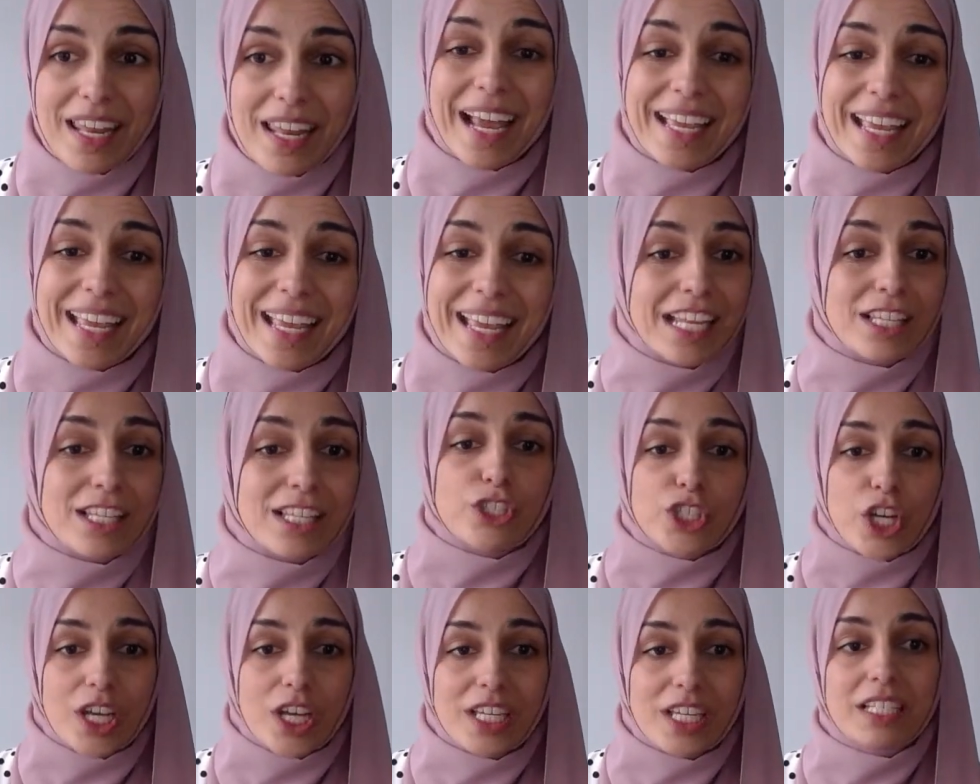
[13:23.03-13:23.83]
Again, it's
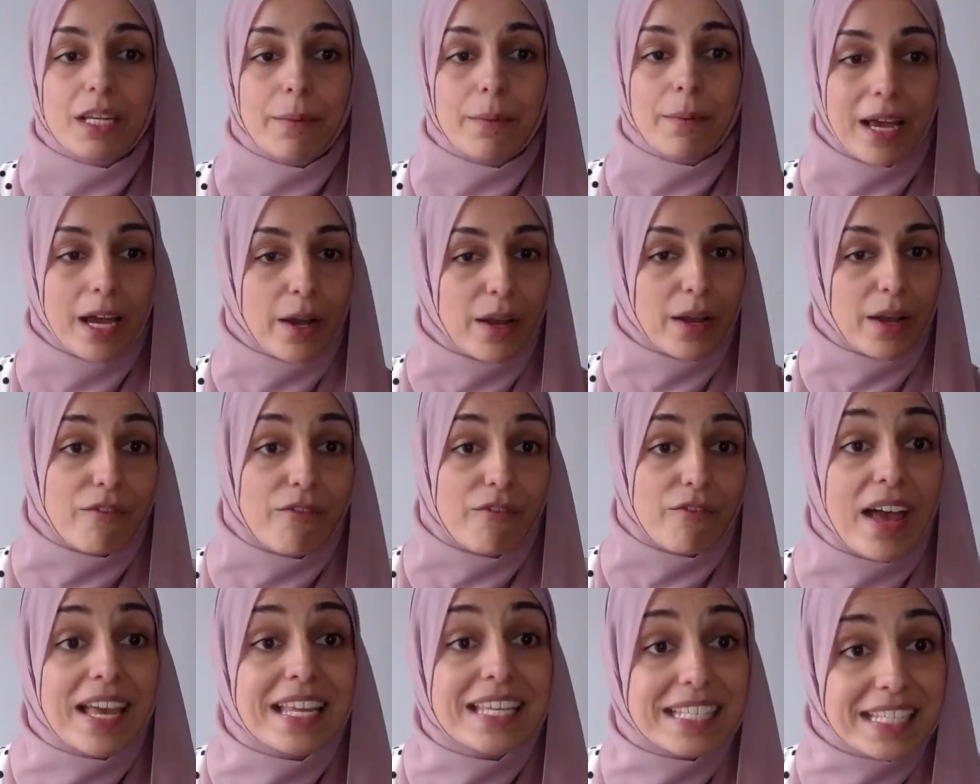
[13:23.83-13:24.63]
just about
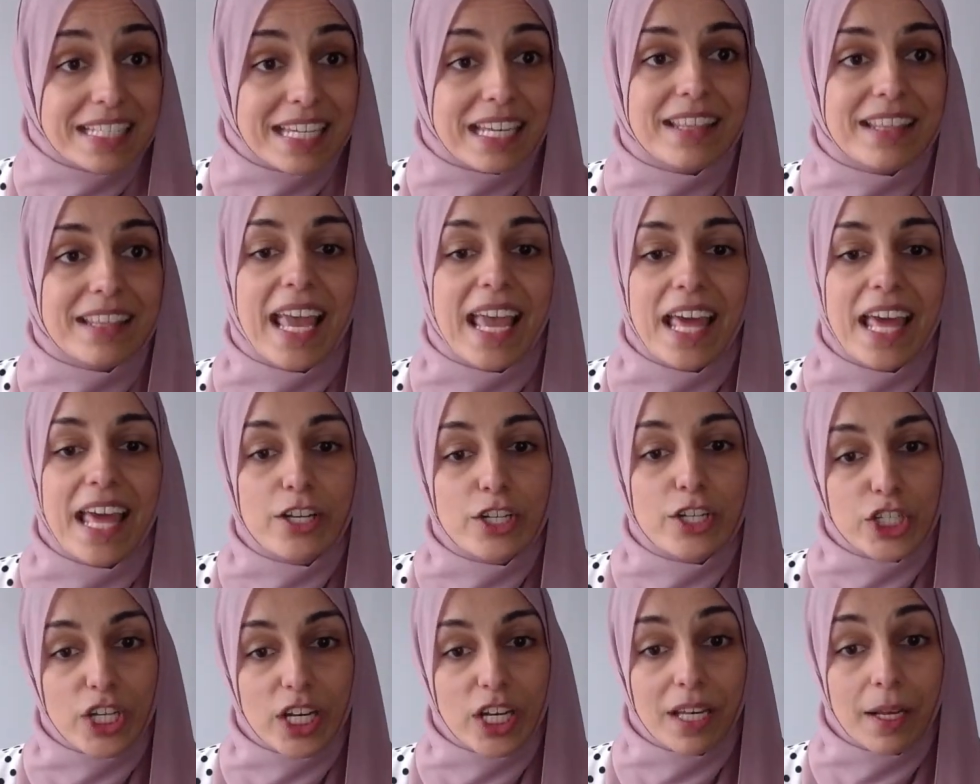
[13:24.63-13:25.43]
investing the
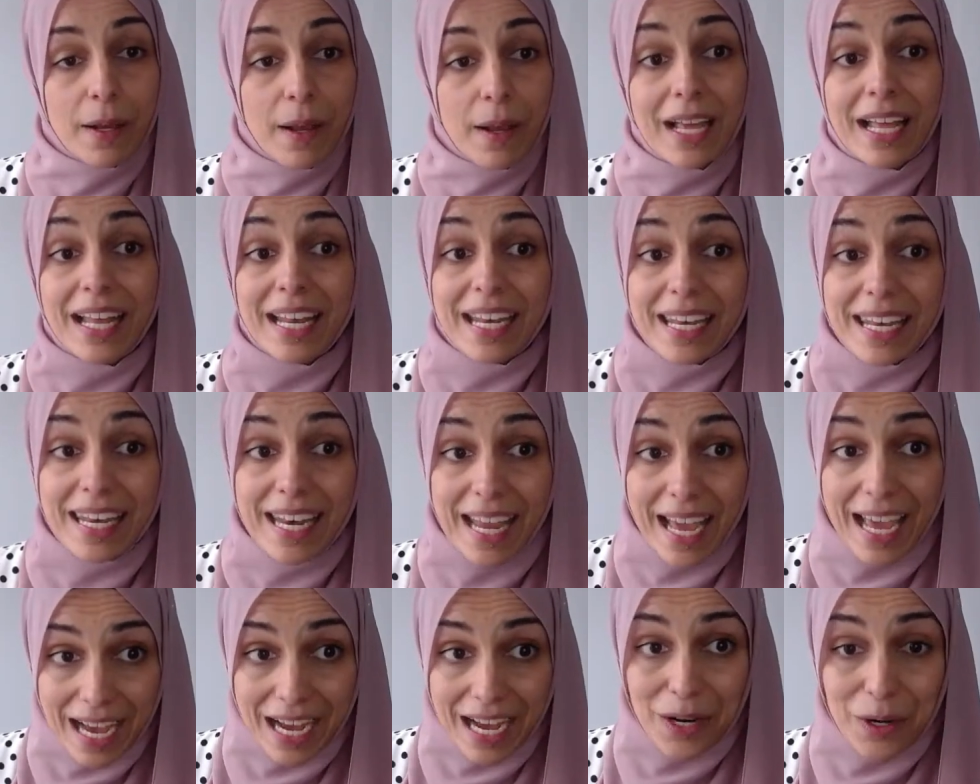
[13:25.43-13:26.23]
energy
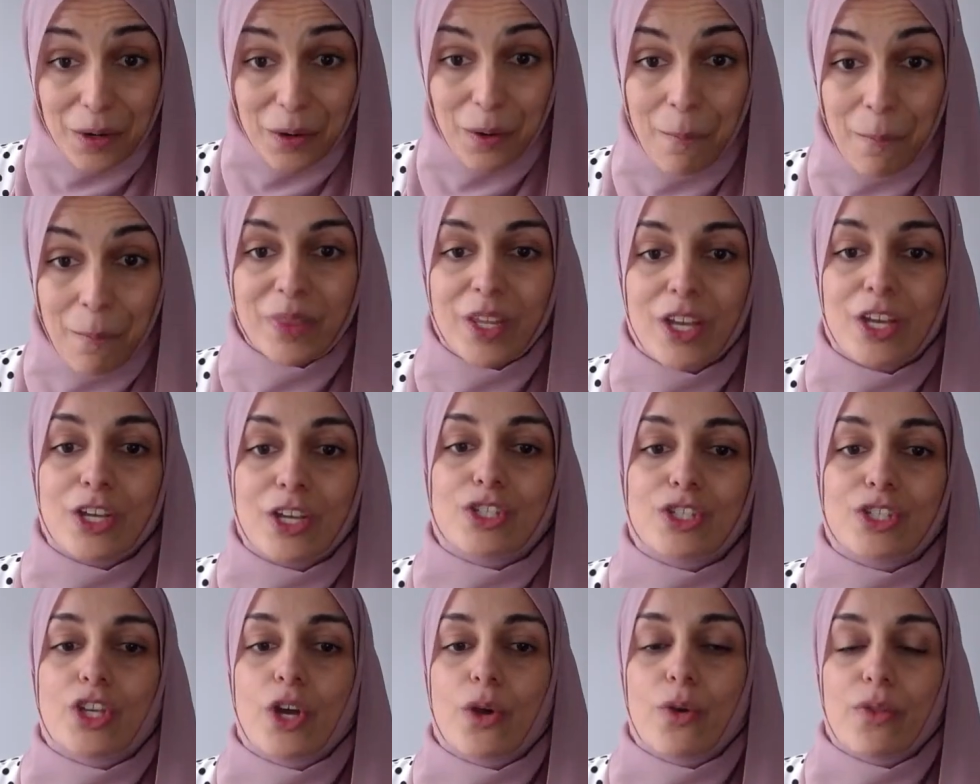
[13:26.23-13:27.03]
now
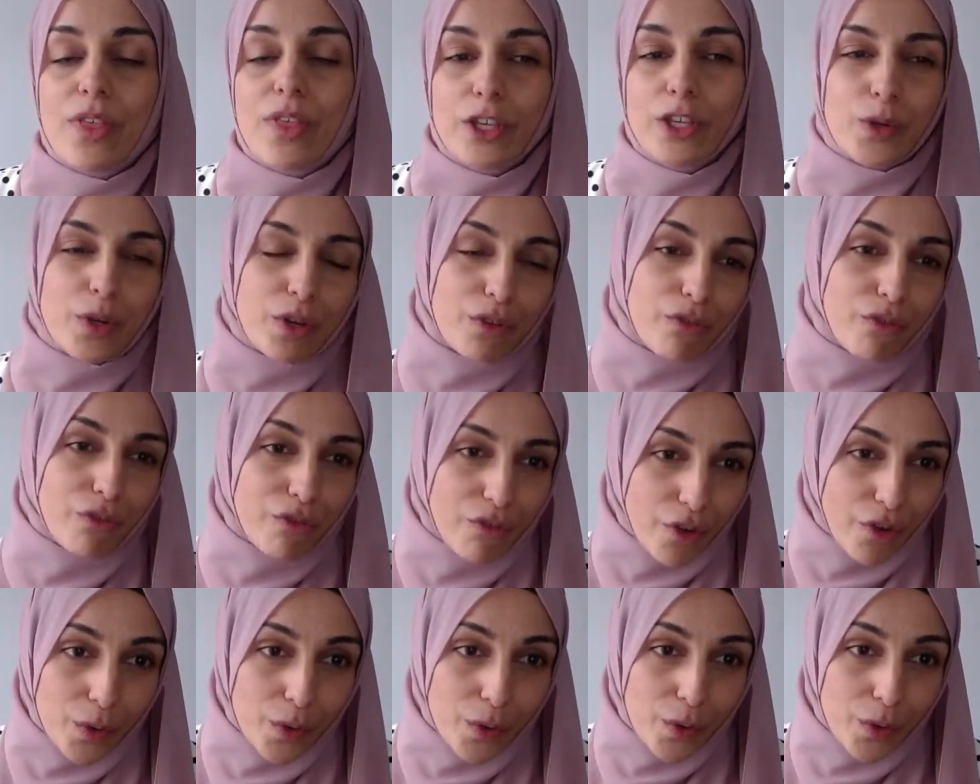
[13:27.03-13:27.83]
so that you can
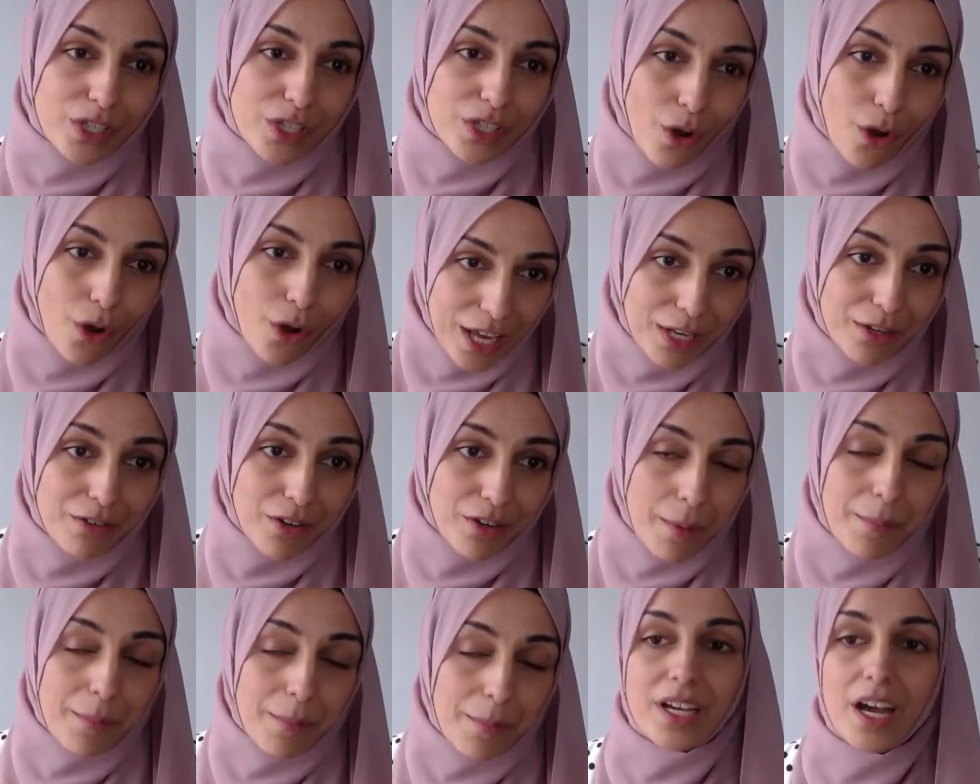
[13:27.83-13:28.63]
focus in
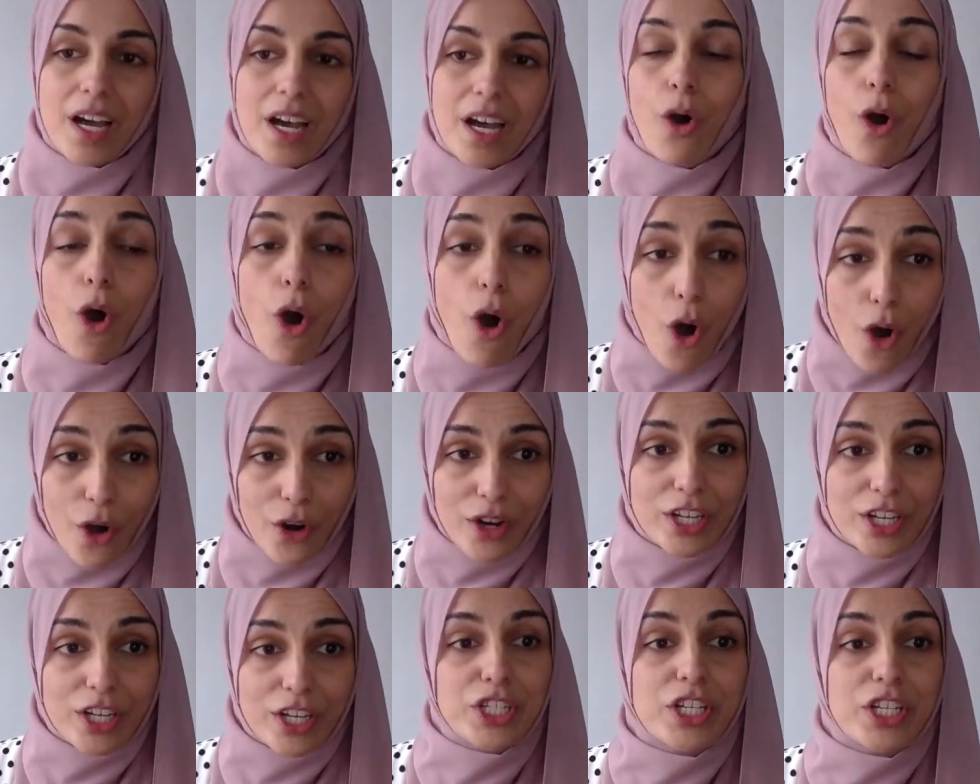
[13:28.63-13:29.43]
Ramadan on
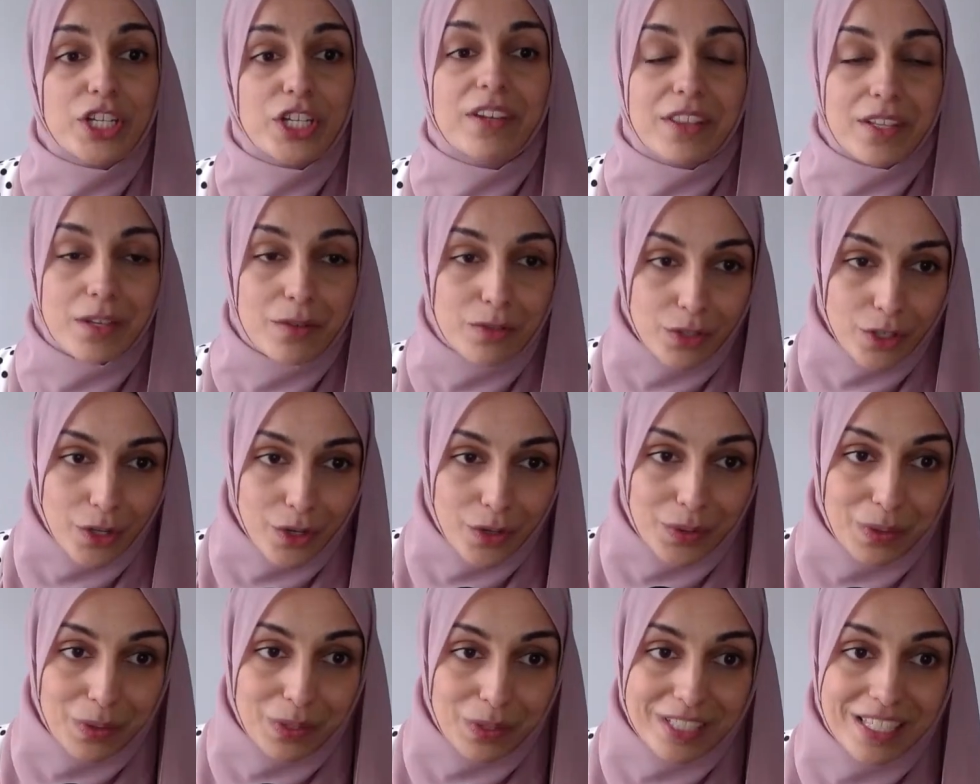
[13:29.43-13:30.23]
achieving those
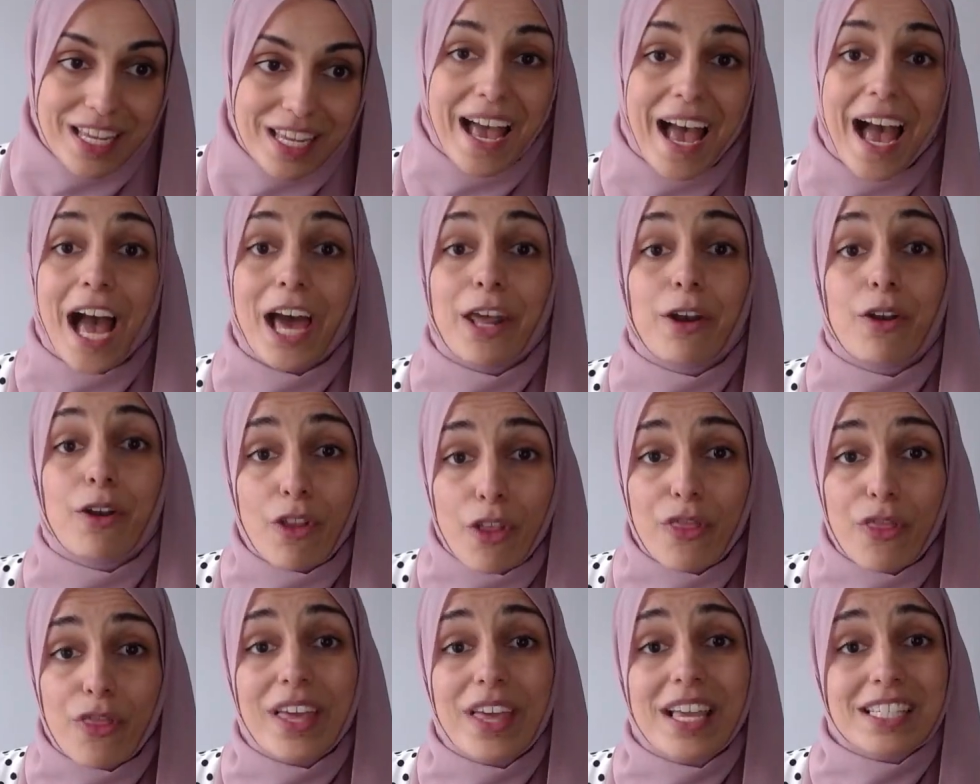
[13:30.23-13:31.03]
goals and on the
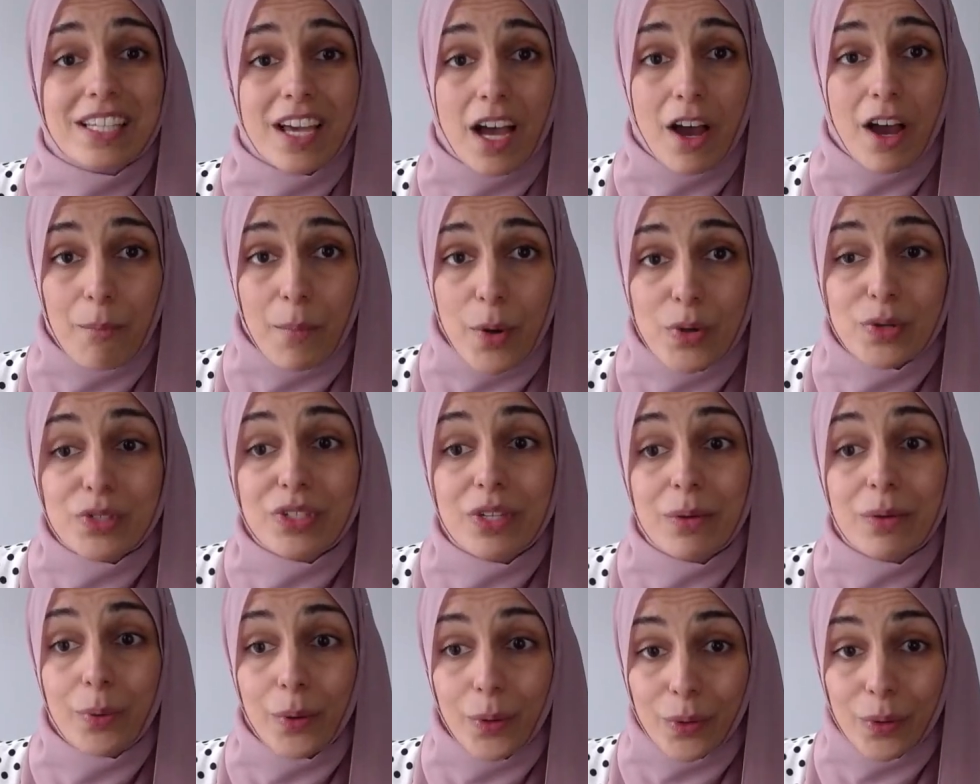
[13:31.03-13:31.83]
things that are most
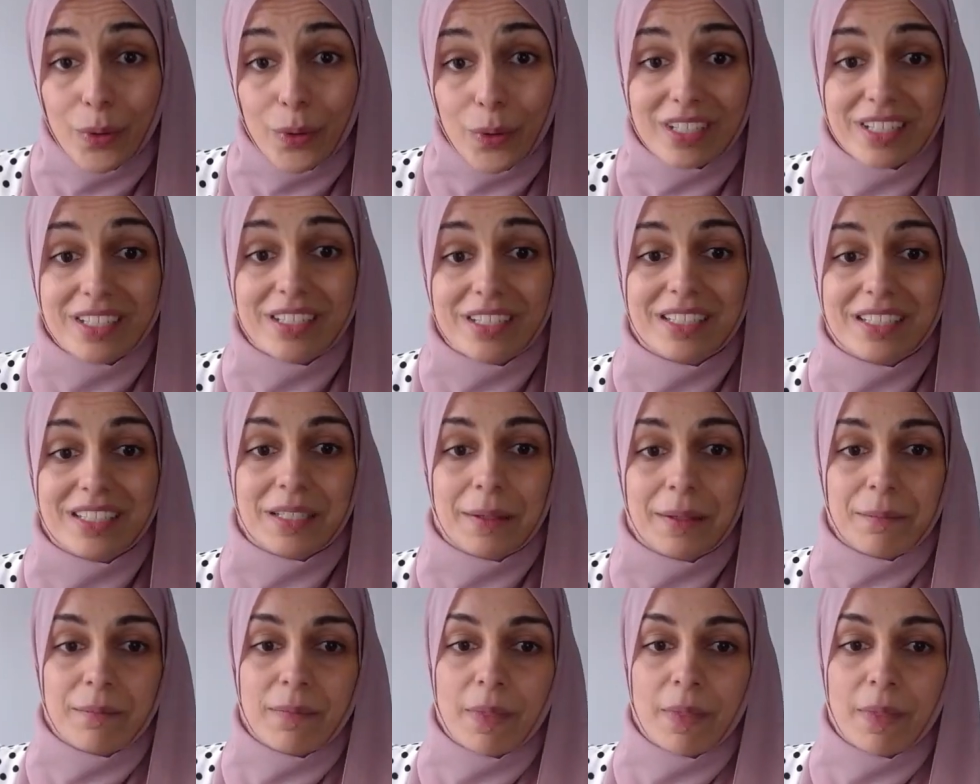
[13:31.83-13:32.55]
important.